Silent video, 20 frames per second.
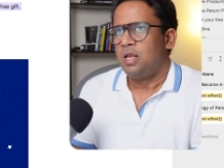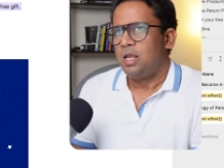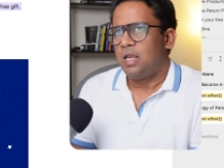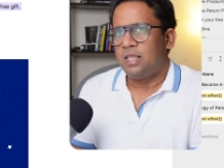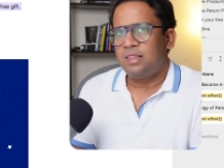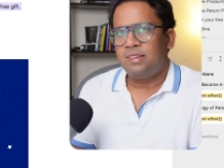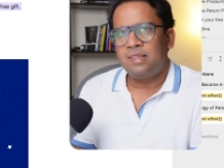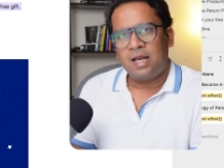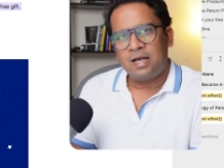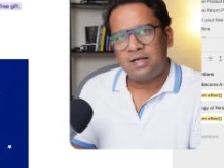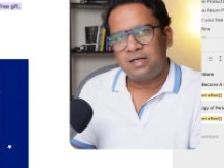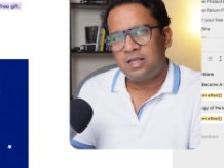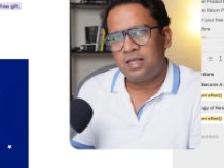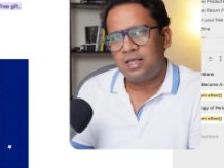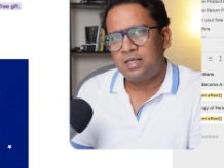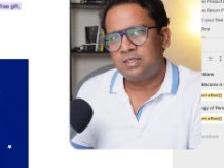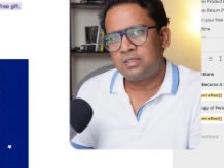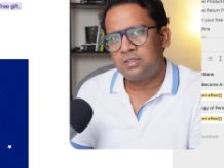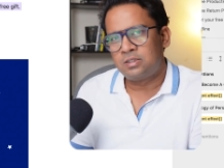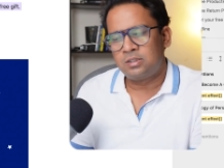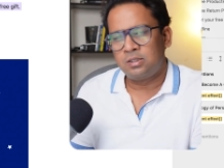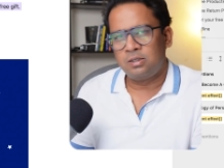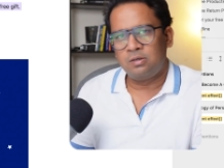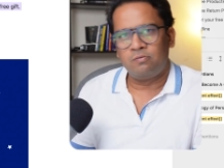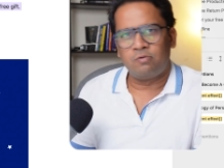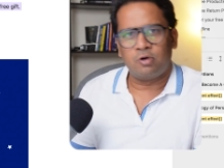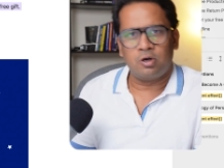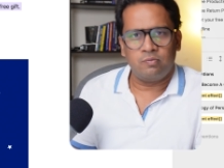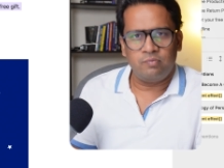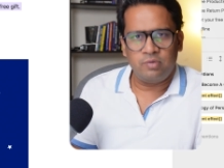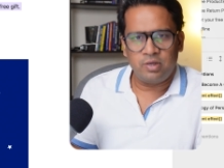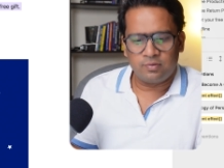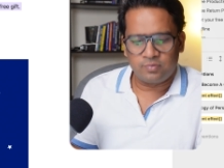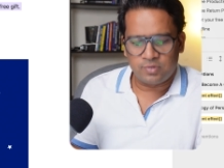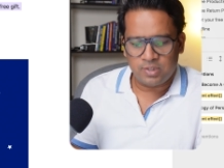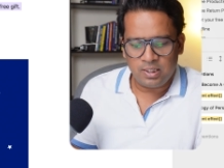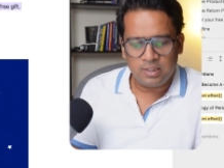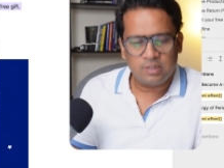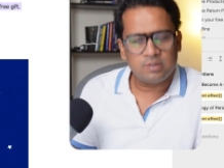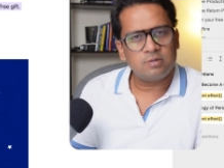In that case, what we have
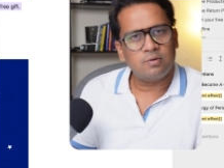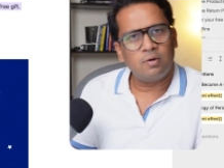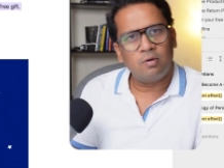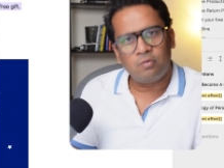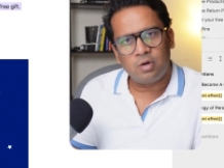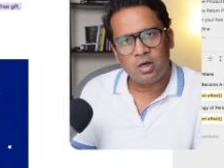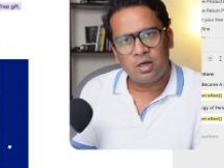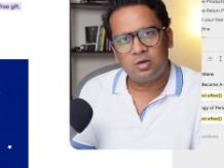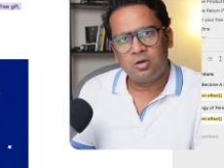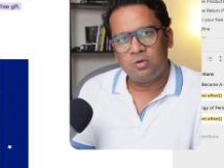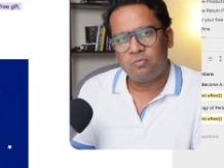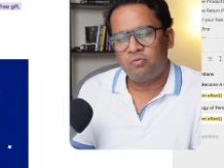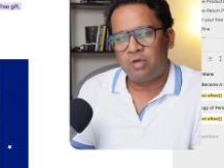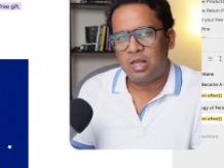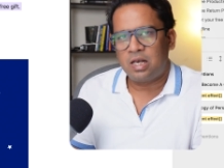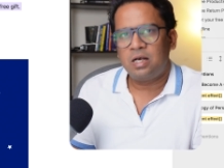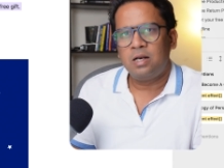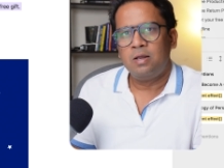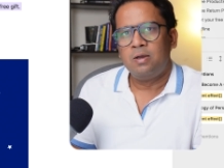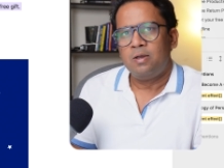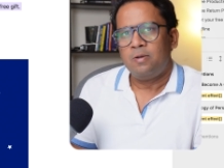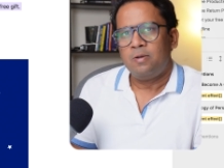seen worked well